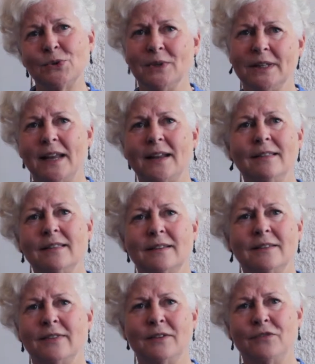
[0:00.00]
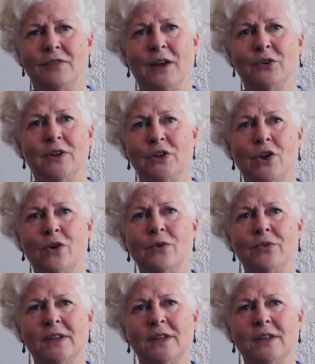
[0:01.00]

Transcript: or letting the veteran know